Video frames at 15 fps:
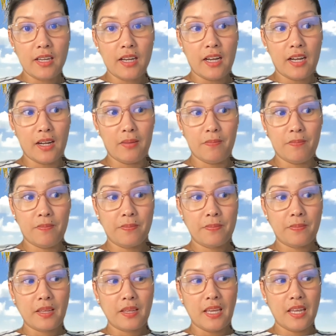and
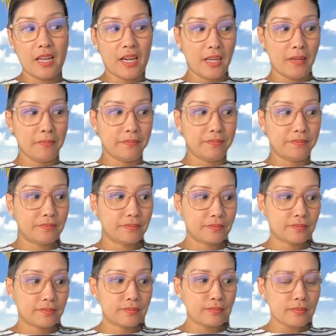I'm
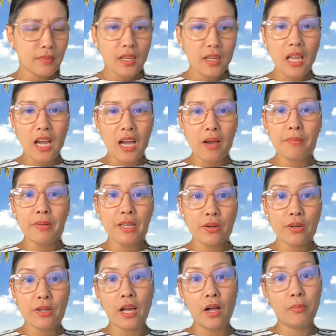here
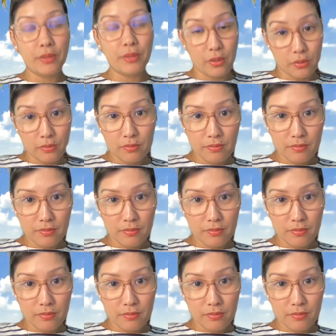to help you.